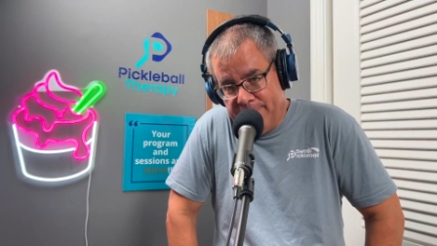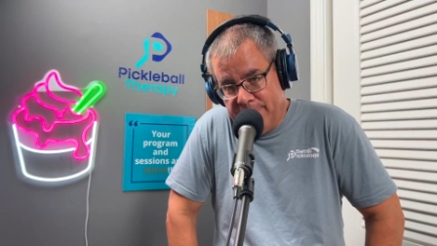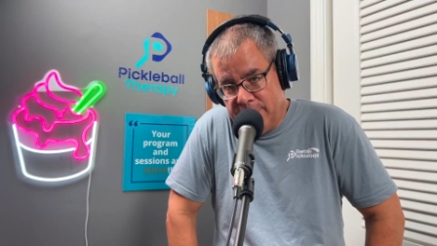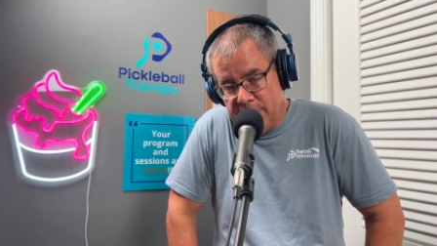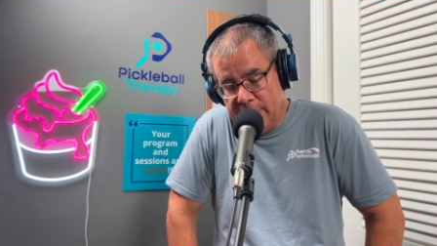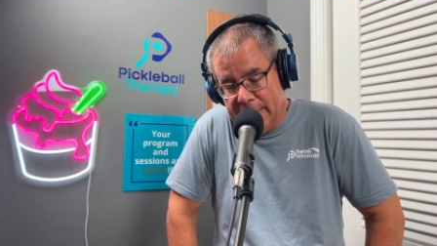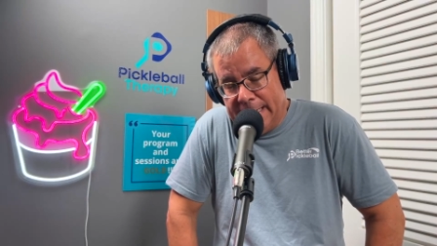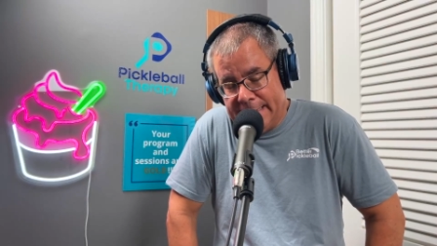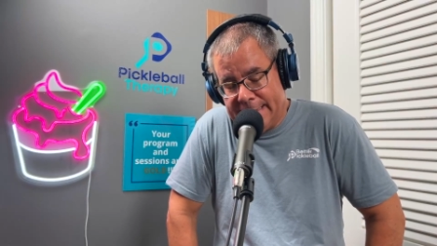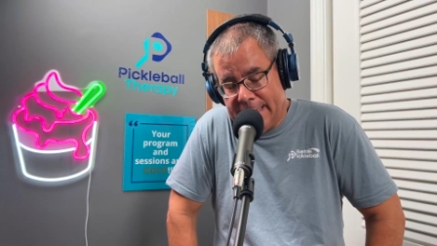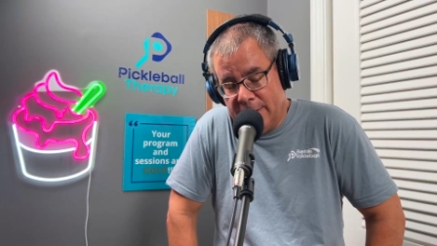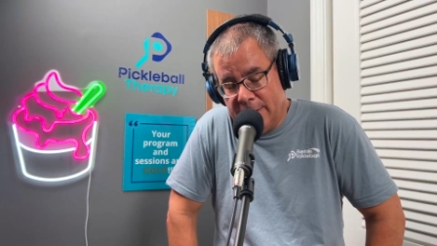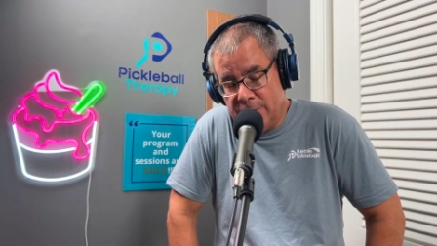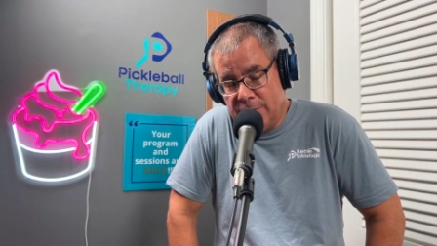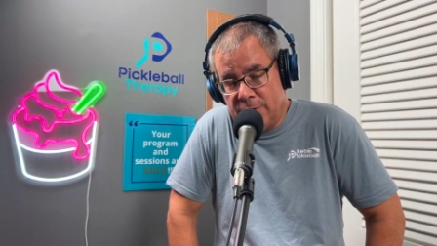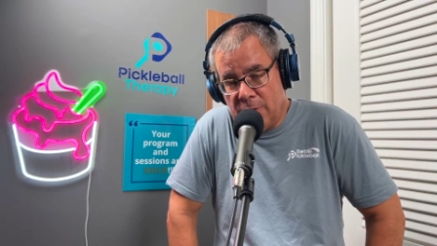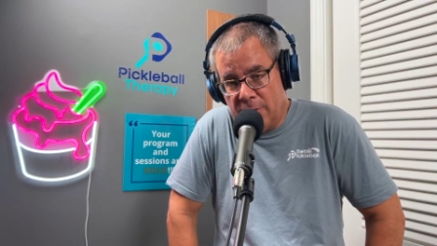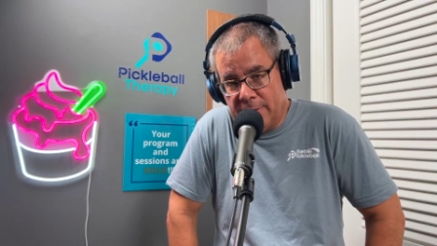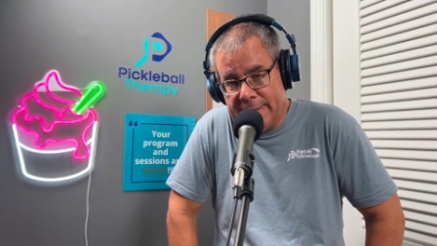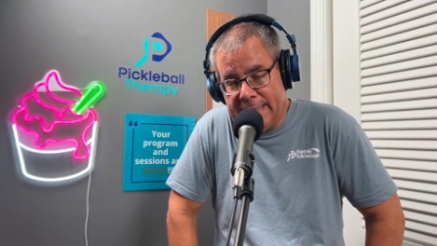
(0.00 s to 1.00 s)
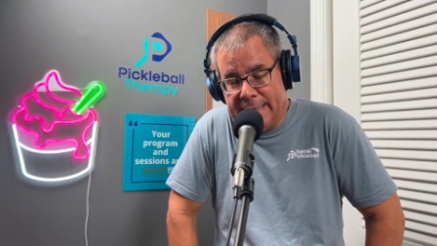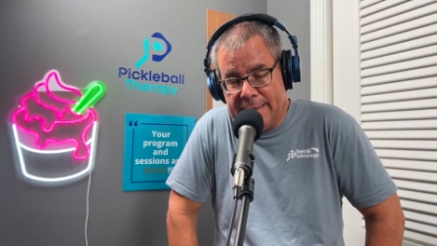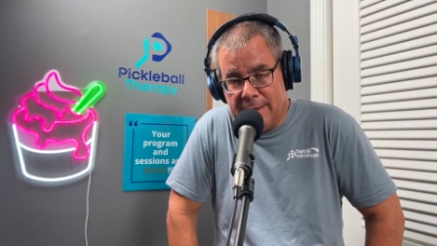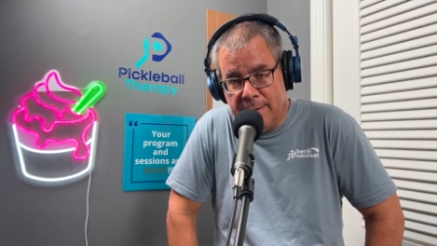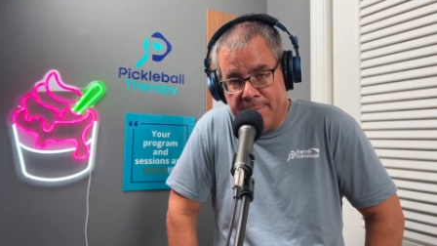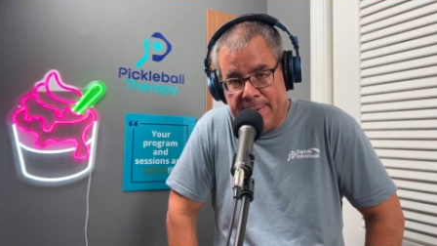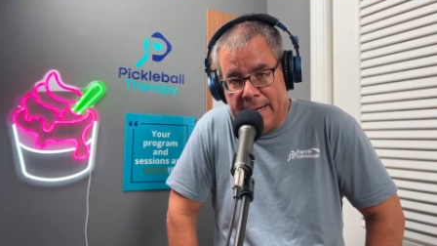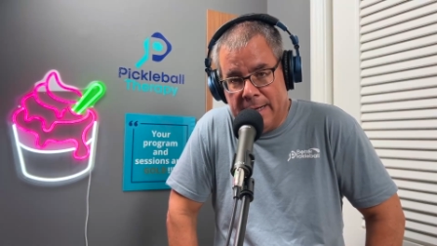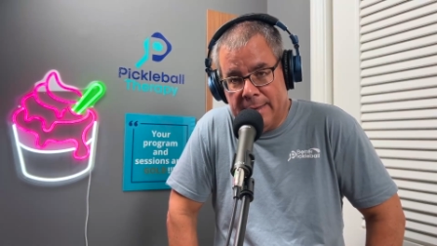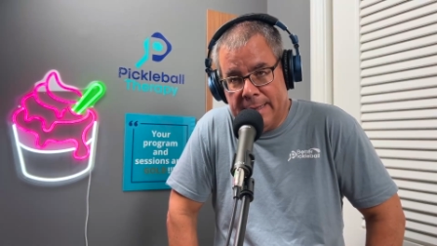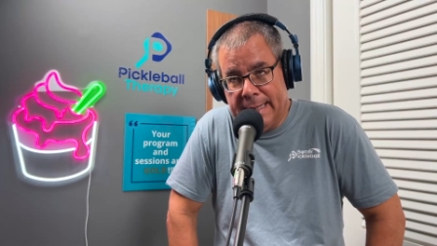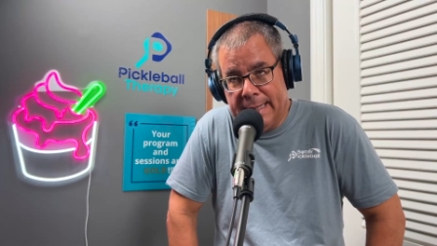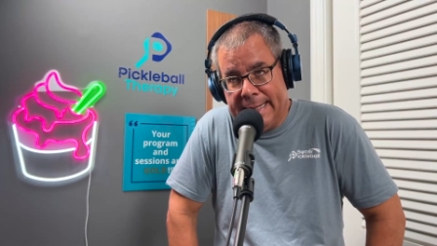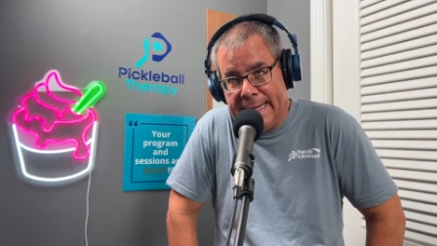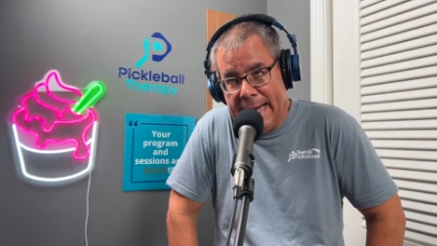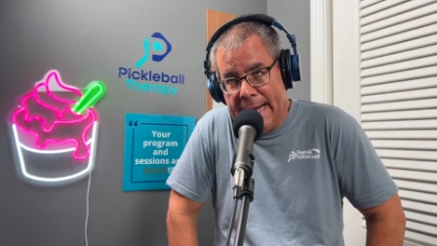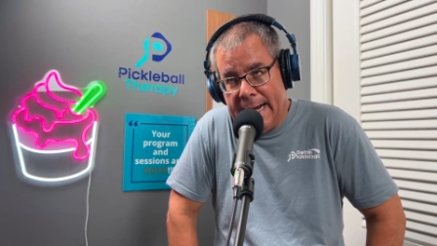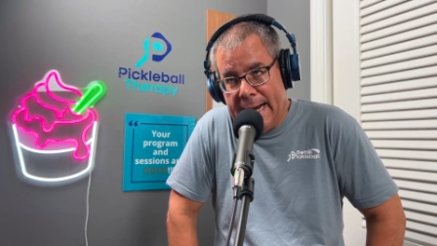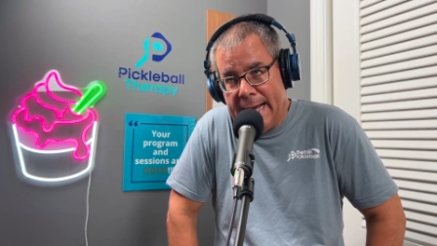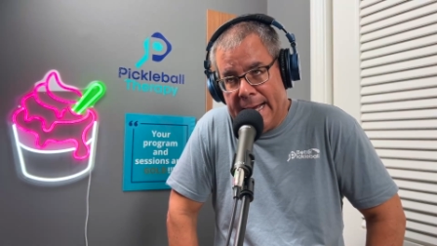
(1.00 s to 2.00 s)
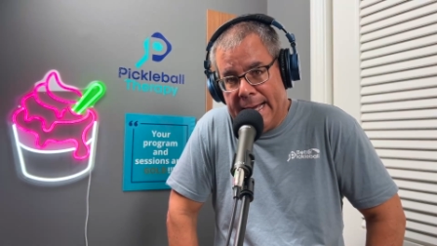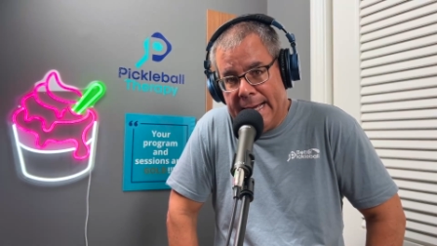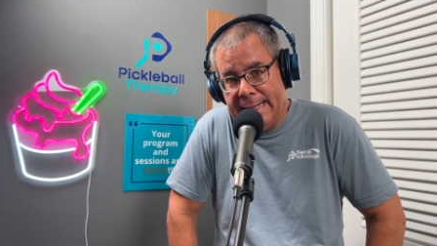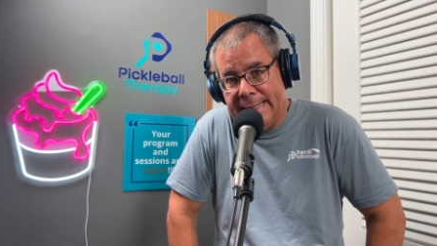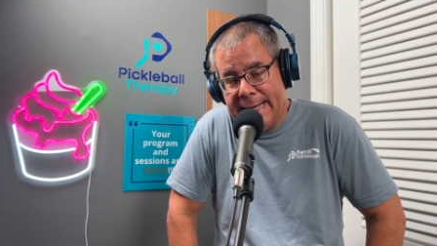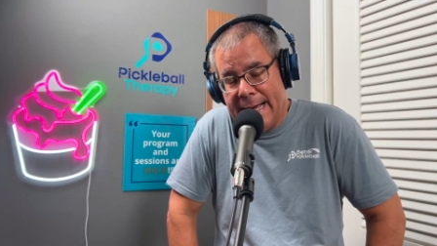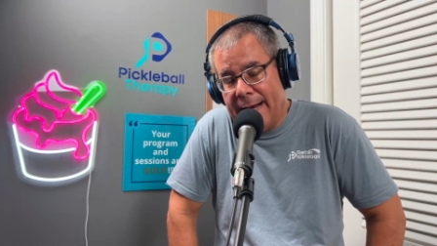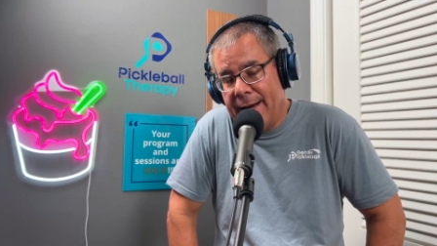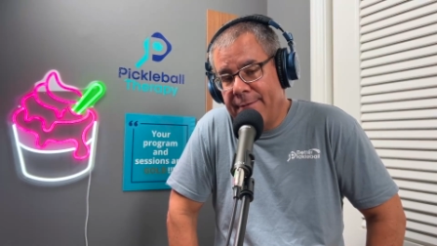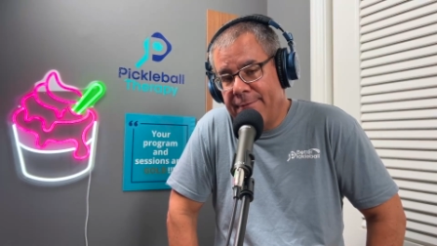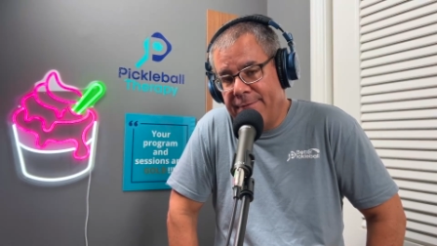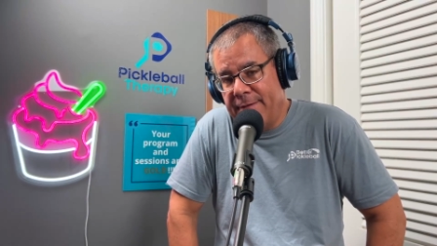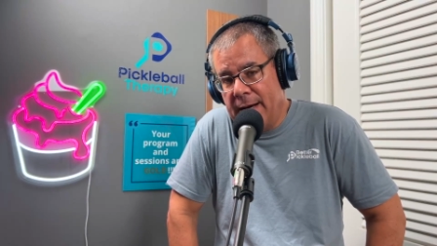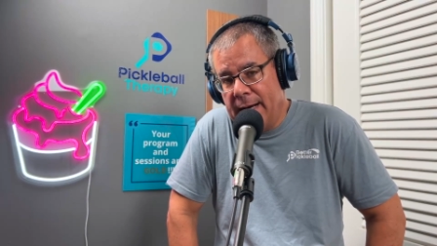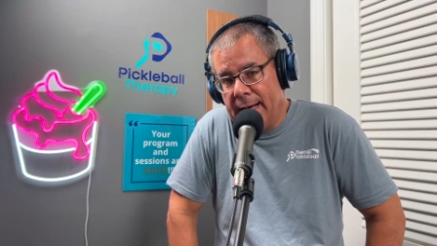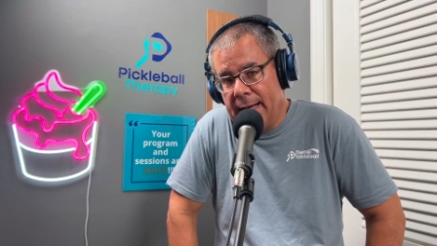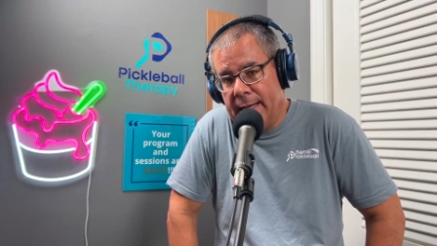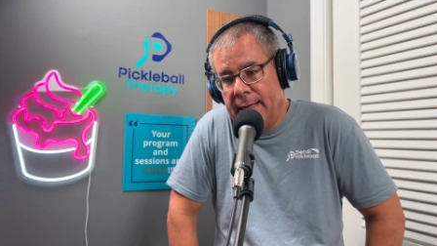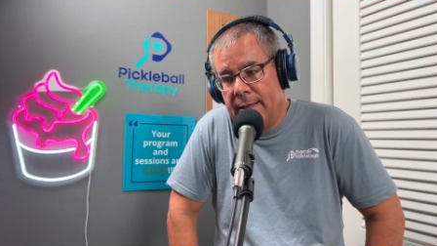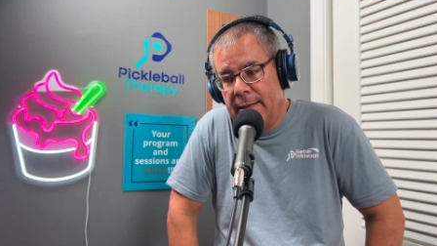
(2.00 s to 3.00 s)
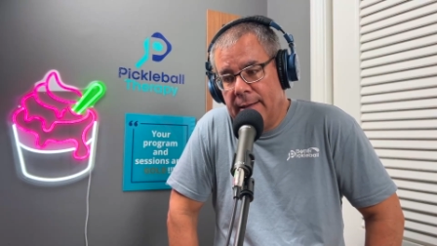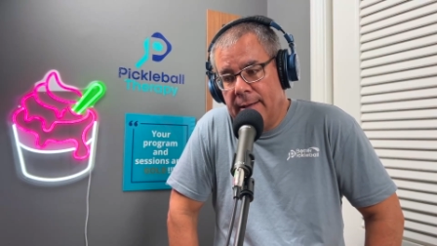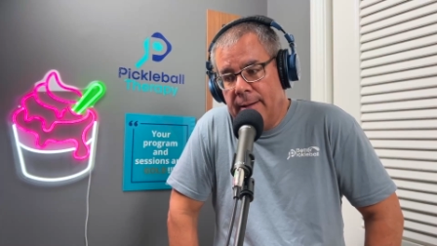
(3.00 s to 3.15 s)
So that's how you start thinking about, can I identify